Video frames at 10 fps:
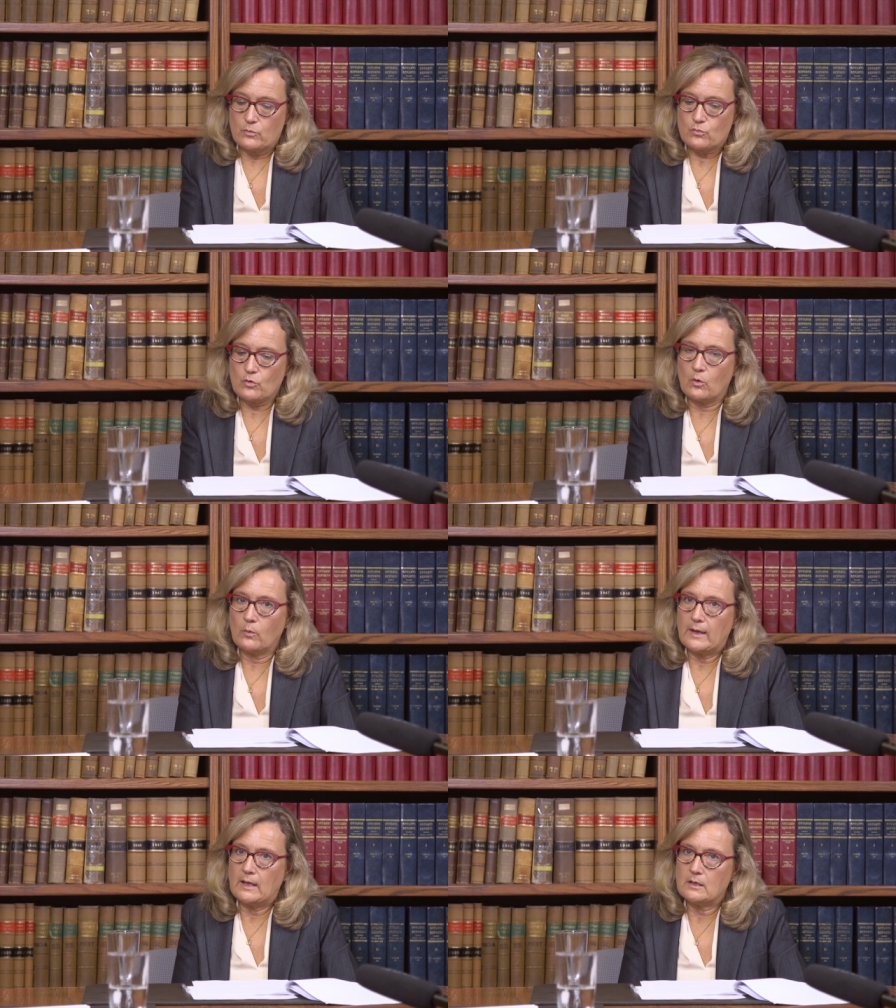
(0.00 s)

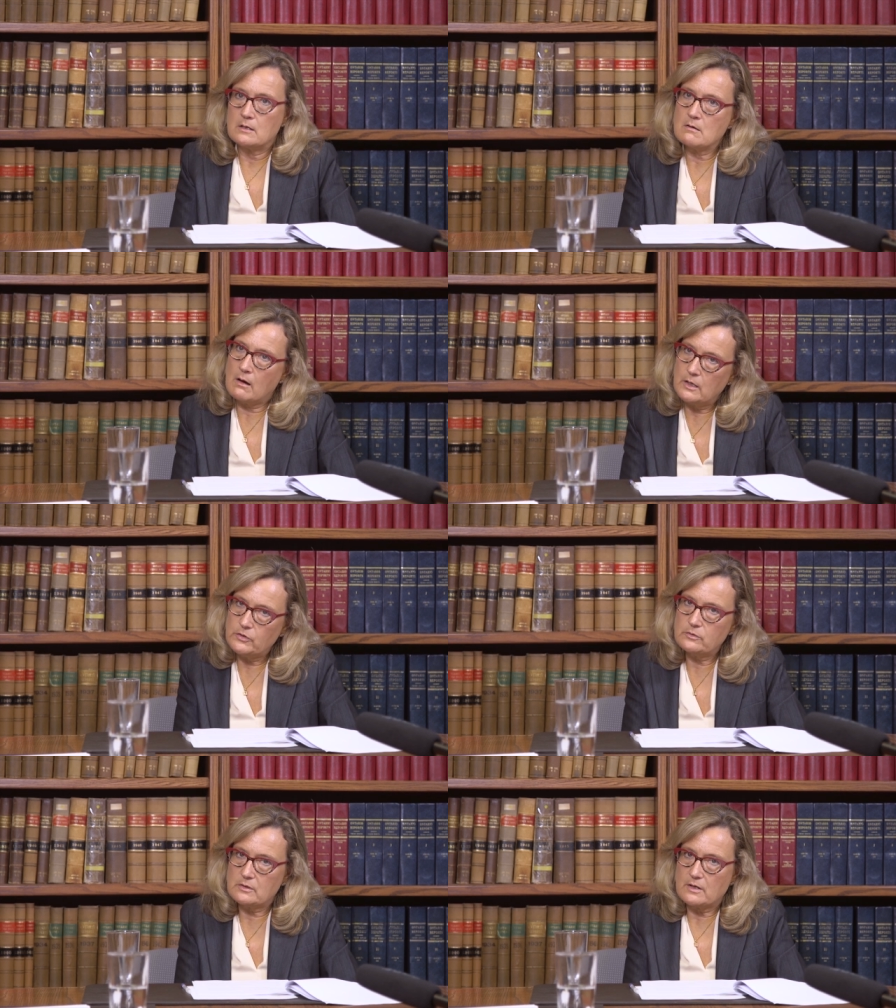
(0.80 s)
so in a
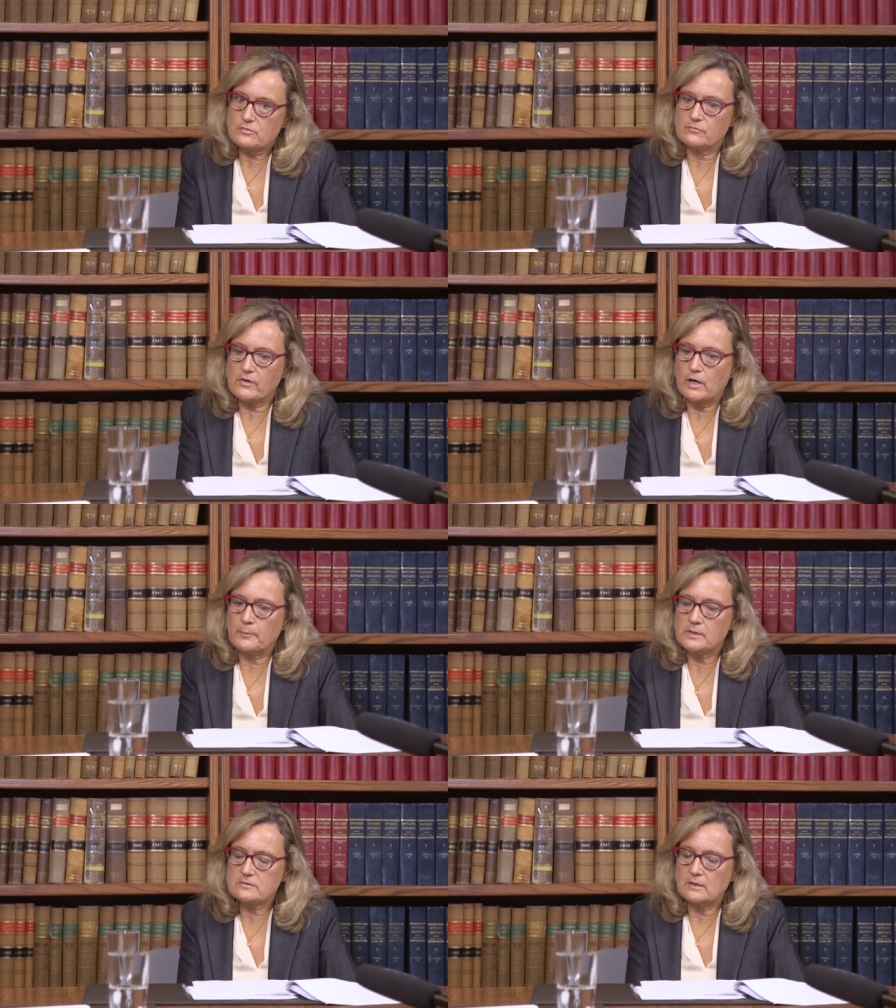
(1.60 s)
non-unionized
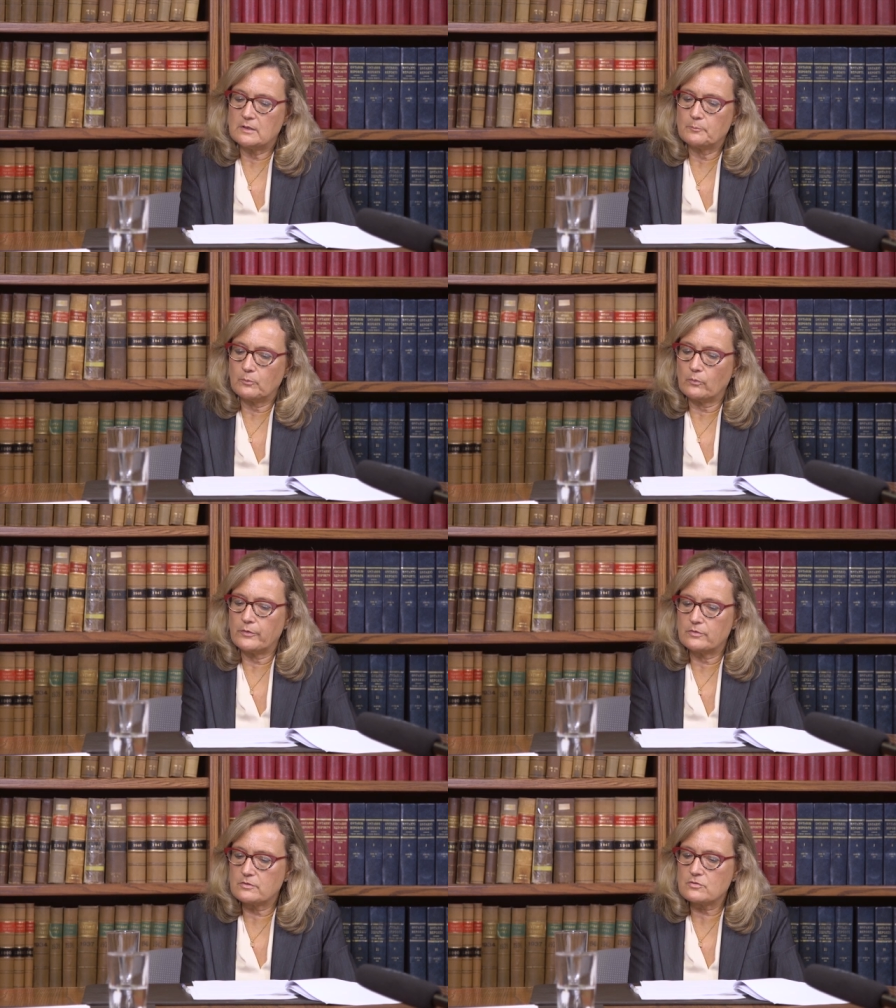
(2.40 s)
environment, an
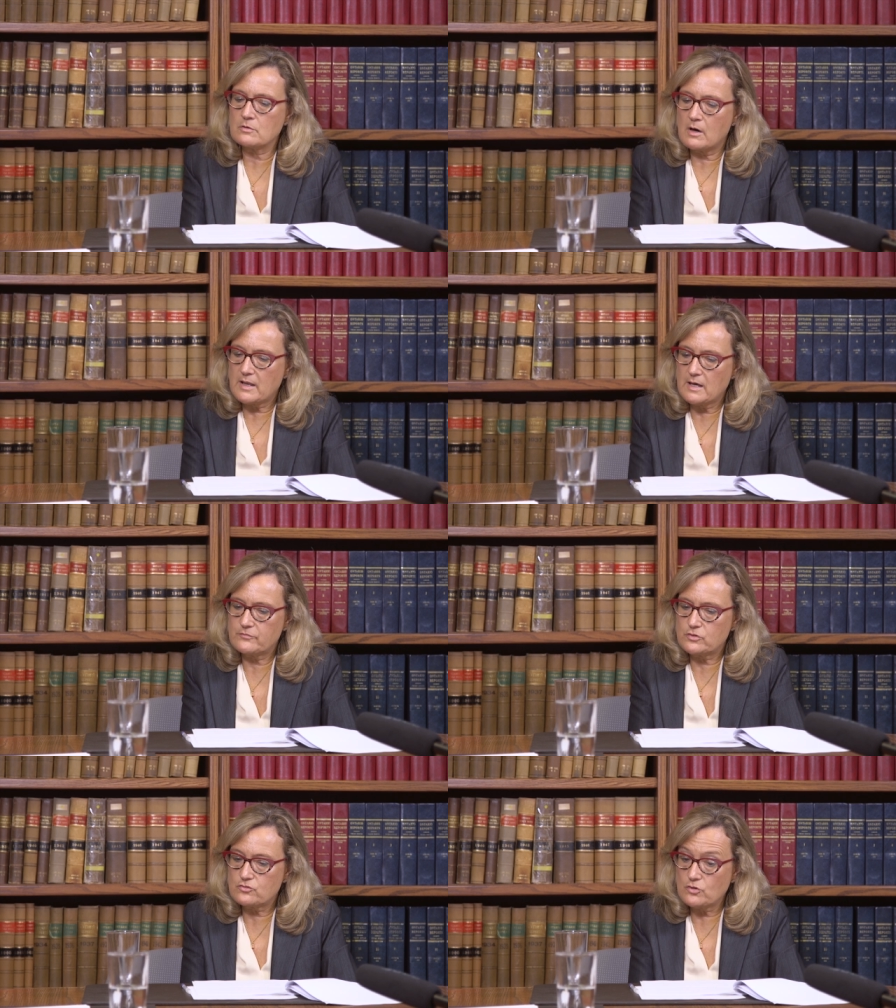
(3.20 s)
employer does not
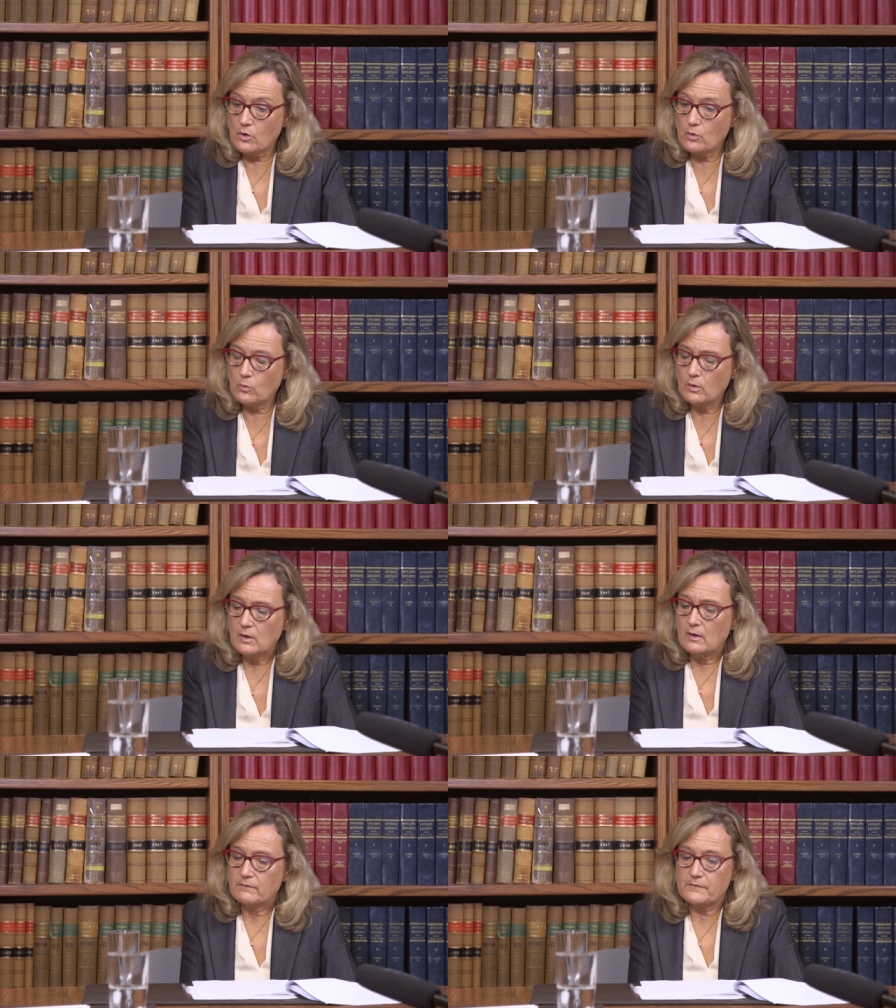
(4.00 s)
have to show
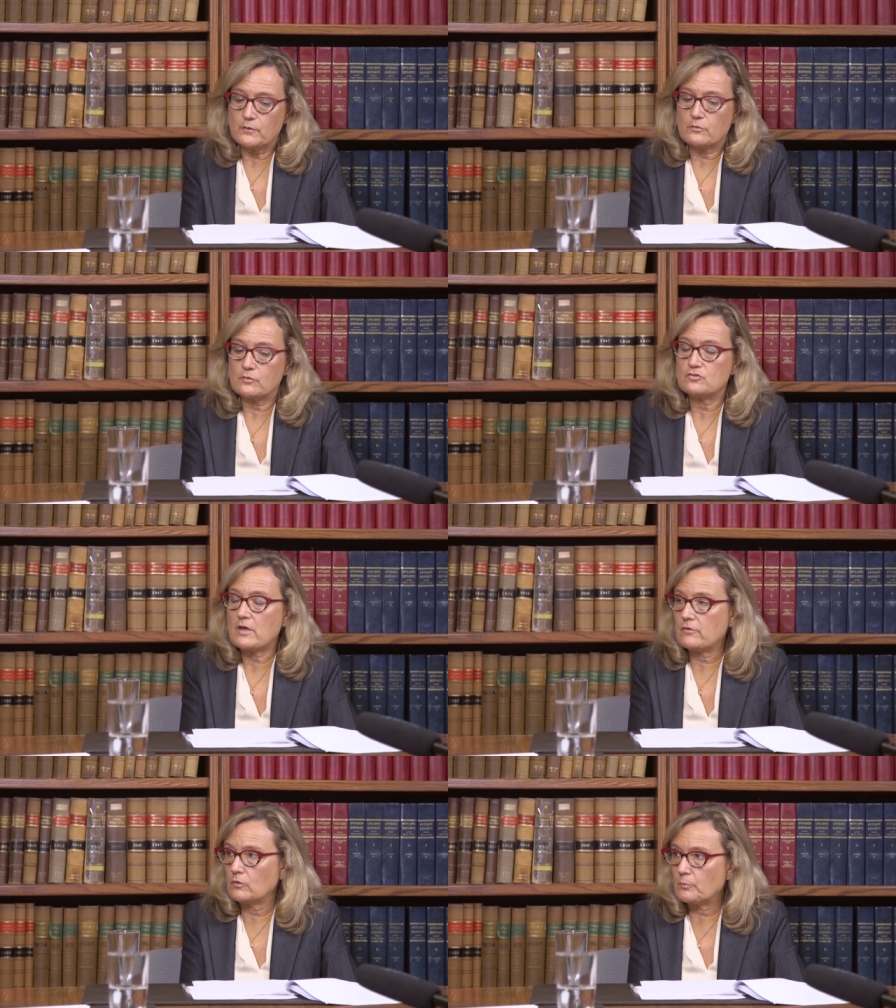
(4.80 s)
that there is a
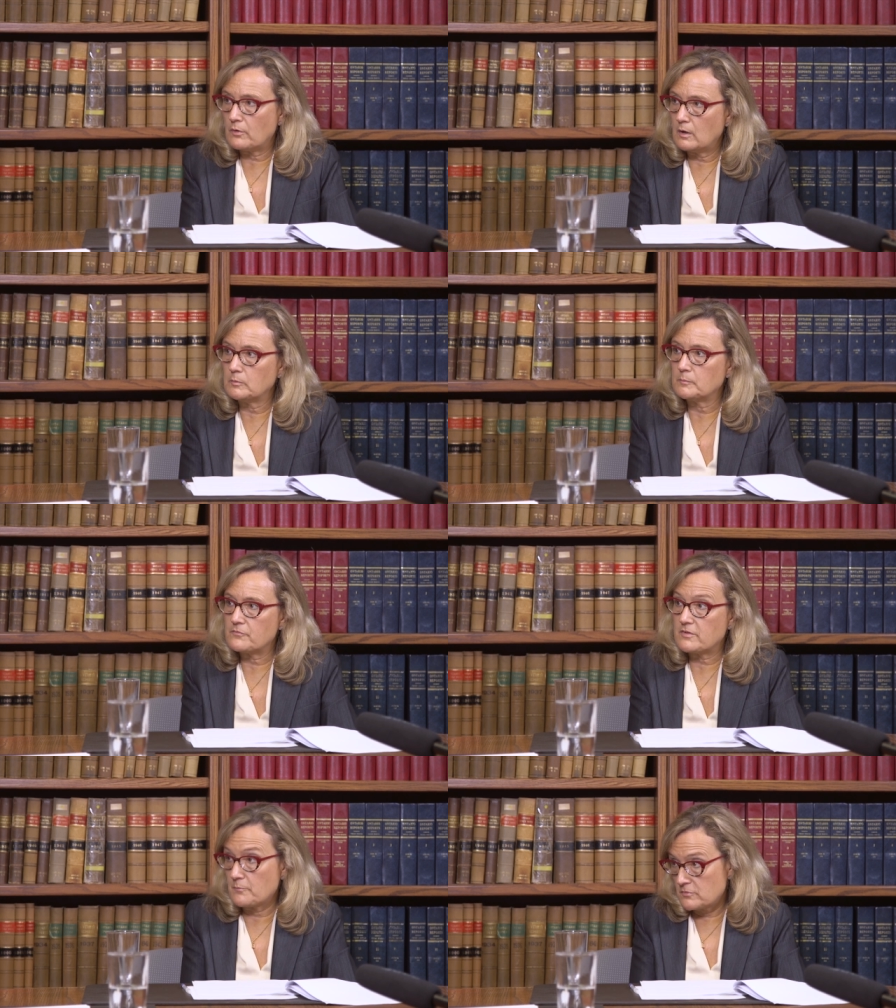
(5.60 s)
general problem
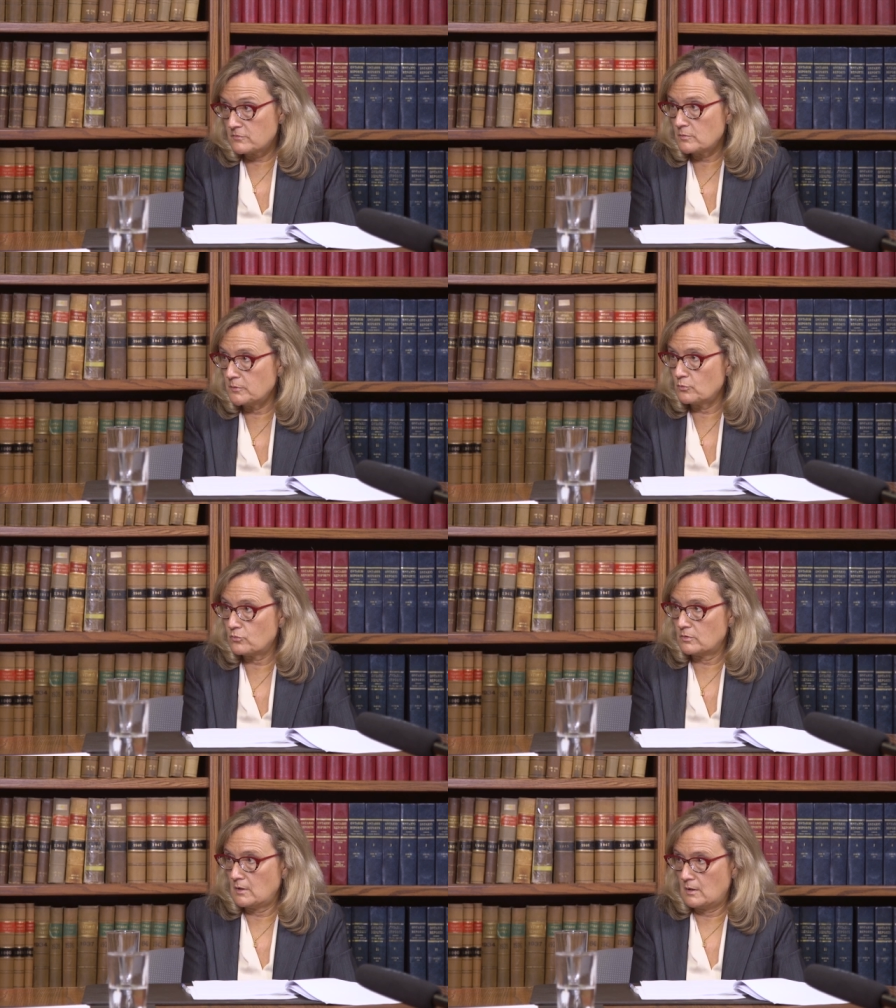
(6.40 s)
of substance
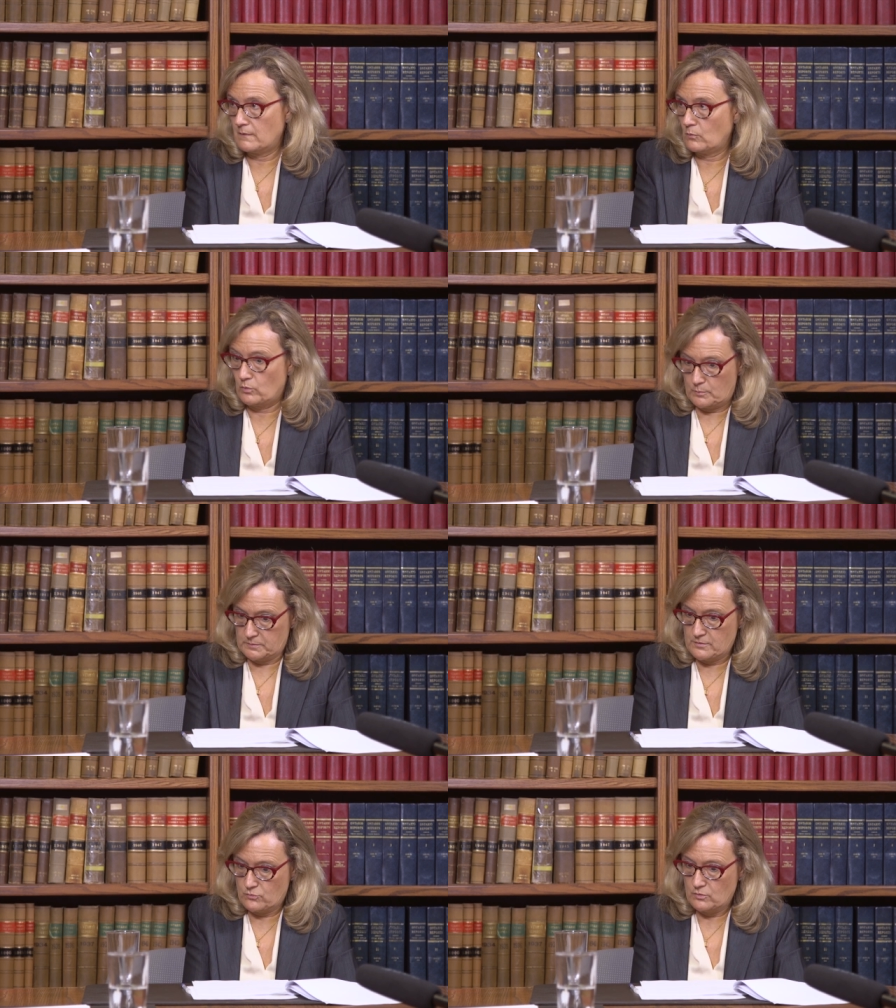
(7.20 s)
abuse in the
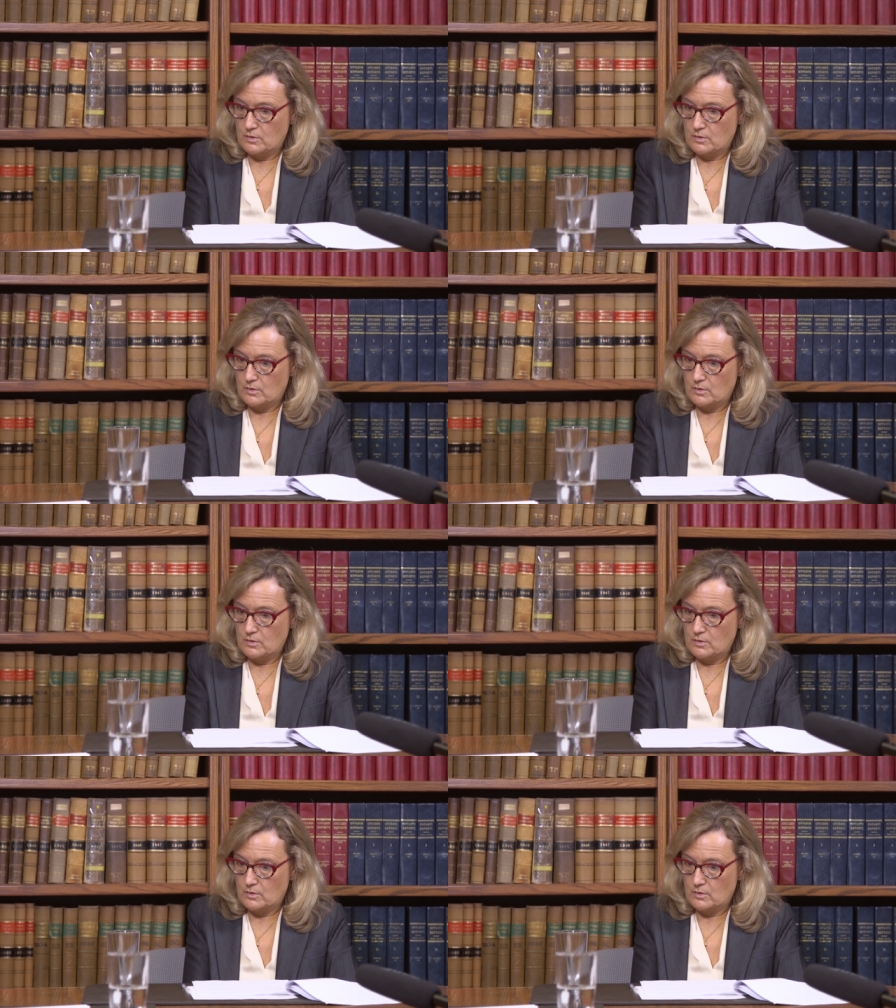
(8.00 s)
workplace.